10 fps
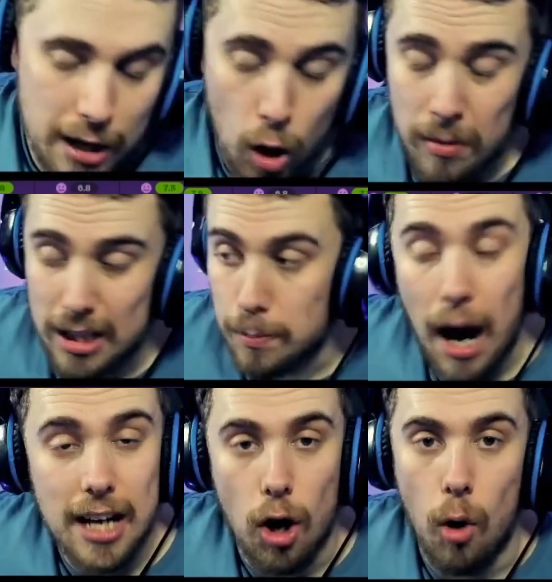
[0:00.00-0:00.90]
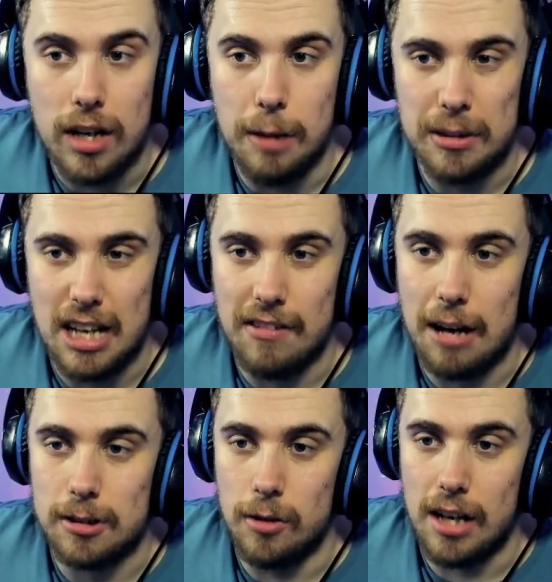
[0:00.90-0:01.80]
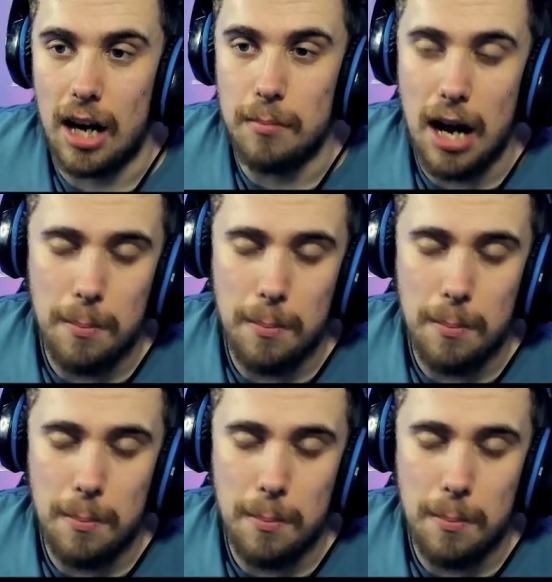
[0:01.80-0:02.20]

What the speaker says: Normally it's my goalkeepers have an absolute nightmare.